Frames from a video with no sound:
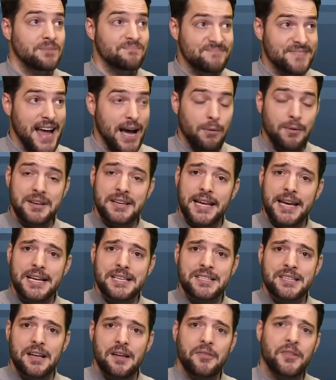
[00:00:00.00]

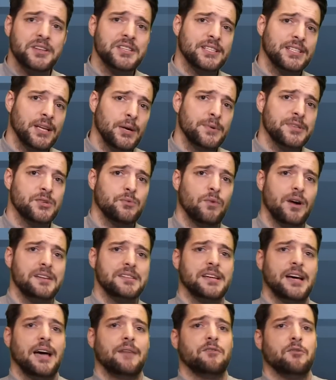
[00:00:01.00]
Nowadays, the slowest
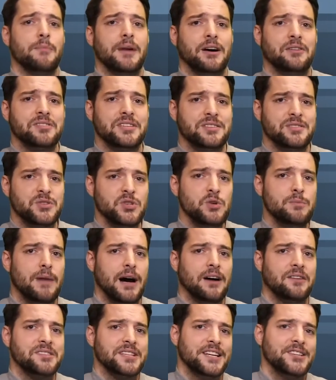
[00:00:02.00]
run time for males is 2
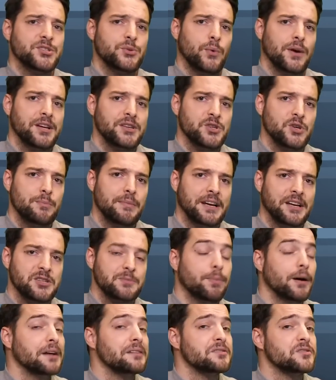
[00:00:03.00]
miles in 22
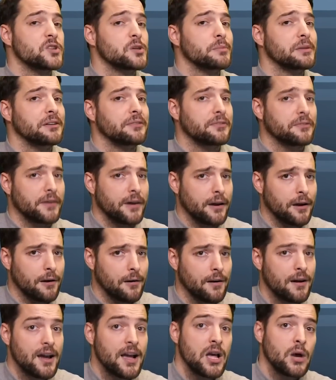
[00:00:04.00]
minutes, but to be
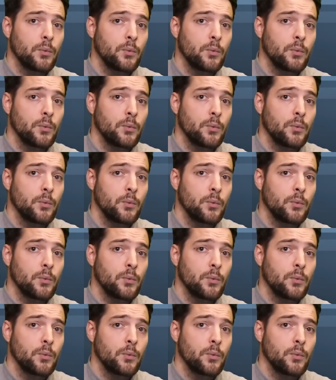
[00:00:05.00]
fair,